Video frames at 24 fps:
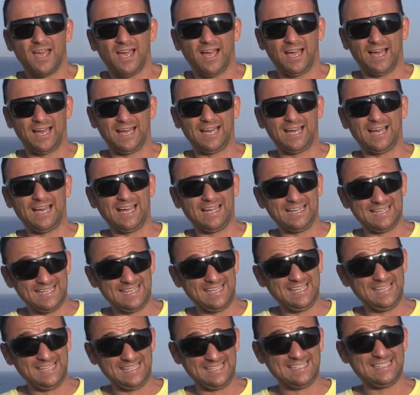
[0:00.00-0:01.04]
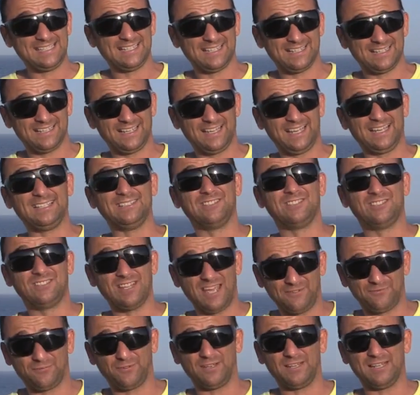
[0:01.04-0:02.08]
and he is
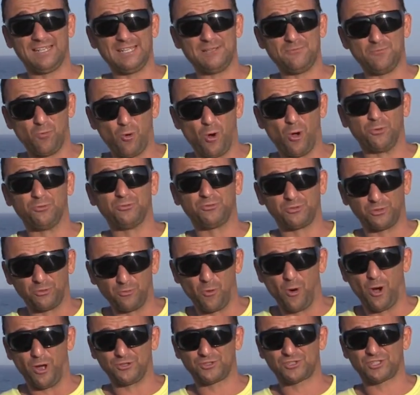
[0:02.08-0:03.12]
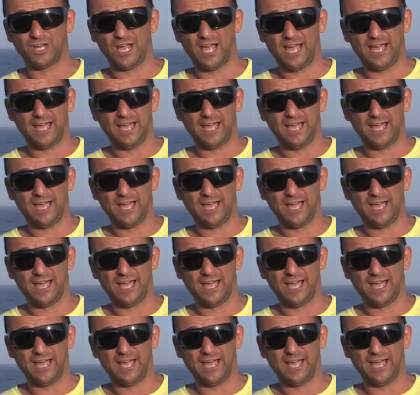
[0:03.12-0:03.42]
definitely one to watch.